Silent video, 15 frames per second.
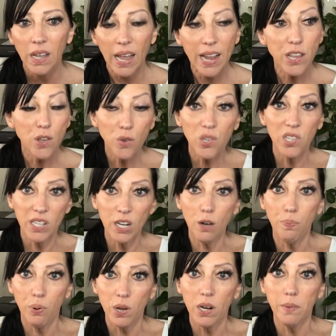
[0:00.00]
and you still
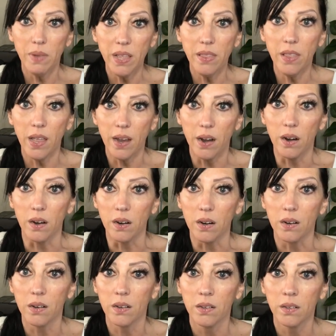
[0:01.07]
put them in there.